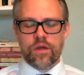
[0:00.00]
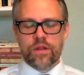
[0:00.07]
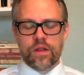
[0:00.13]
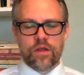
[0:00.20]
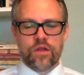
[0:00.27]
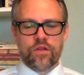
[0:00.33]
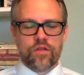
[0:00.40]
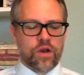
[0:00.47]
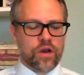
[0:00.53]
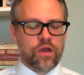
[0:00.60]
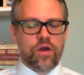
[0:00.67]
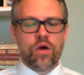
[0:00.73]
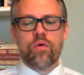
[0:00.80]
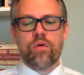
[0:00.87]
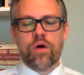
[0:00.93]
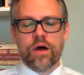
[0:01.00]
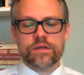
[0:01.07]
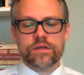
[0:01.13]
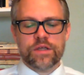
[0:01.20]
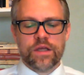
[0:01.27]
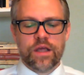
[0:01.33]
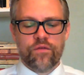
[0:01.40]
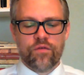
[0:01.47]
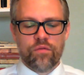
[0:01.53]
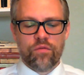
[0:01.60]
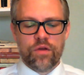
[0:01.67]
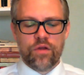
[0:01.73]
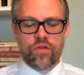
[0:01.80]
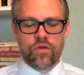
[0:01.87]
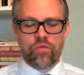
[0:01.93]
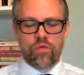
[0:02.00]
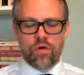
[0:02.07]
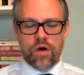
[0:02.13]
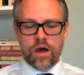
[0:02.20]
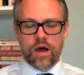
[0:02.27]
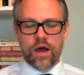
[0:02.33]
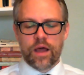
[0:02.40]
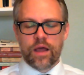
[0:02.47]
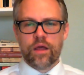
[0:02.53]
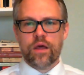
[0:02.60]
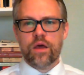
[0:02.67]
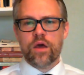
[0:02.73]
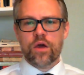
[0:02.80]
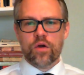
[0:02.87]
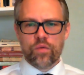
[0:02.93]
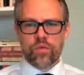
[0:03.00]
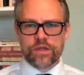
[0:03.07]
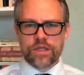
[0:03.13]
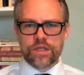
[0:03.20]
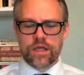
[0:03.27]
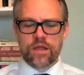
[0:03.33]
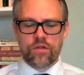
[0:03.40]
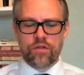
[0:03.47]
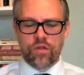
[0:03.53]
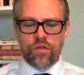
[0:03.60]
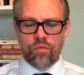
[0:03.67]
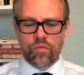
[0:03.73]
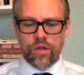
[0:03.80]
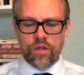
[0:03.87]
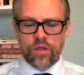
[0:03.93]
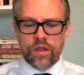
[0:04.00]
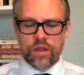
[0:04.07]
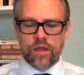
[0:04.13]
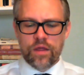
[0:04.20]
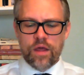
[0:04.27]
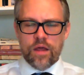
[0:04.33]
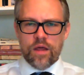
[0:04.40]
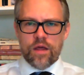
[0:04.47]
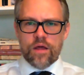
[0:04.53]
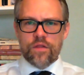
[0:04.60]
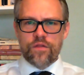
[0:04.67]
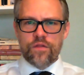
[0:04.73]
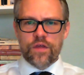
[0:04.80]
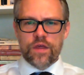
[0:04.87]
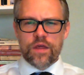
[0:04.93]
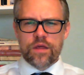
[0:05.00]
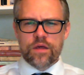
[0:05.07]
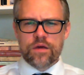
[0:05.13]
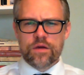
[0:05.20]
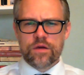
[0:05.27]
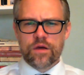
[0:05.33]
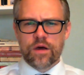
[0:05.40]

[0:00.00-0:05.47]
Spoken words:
Now he's going to go on to give a reason why, which is really the